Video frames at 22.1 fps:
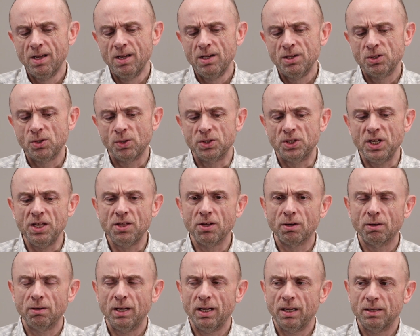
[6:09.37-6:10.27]
So
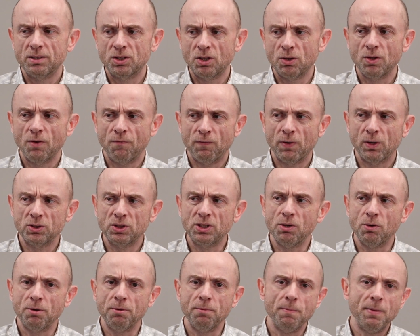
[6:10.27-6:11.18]
the first
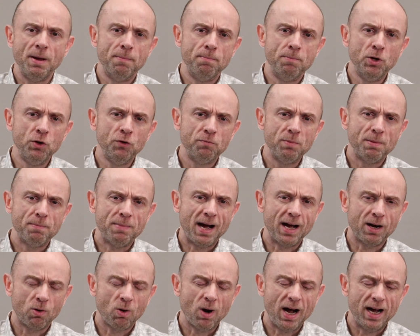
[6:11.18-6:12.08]
thing would be a movement
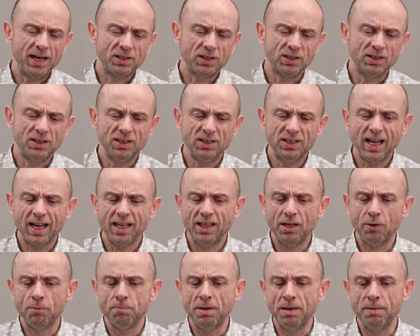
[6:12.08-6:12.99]
by crisis. The second
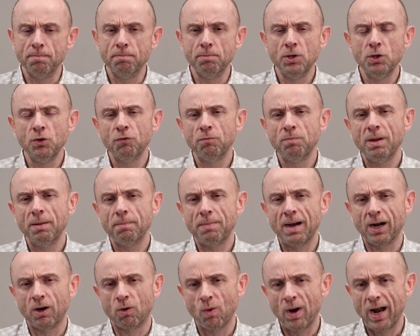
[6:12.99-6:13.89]
thing would be movement
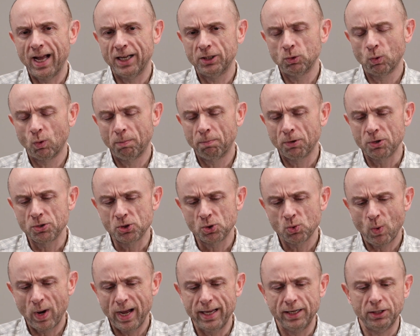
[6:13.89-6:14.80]
by gradual
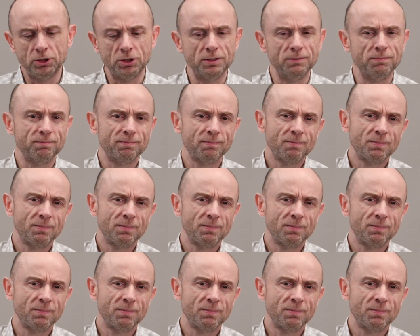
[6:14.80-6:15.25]
persuasion.